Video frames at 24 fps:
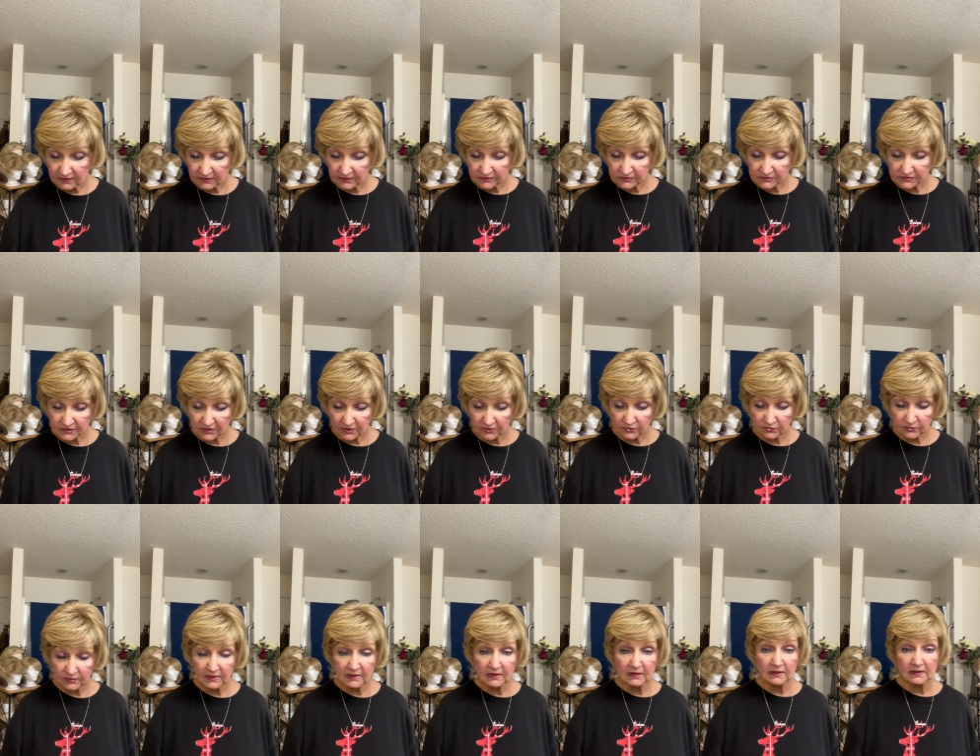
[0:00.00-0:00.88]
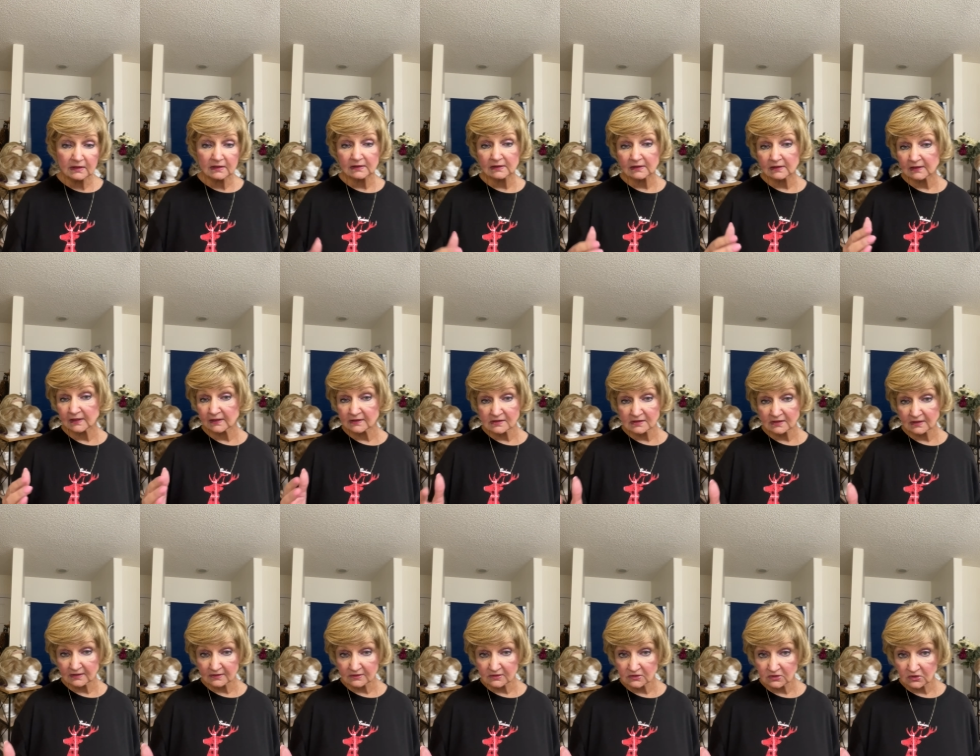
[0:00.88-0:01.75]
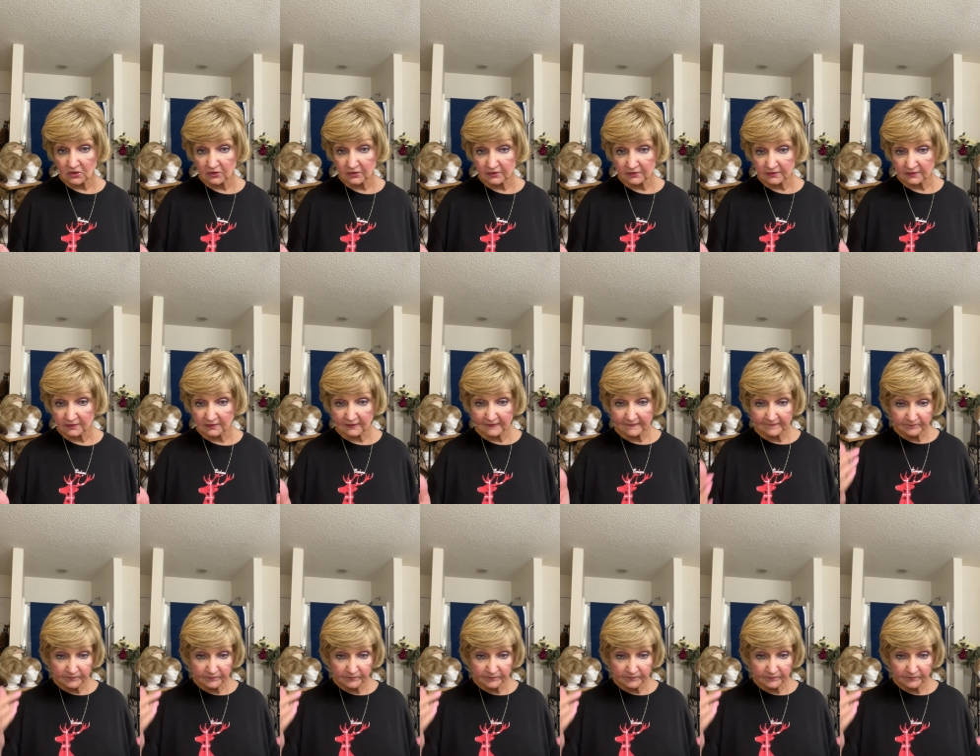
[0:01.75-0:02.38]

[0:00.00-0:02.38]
So let's get started.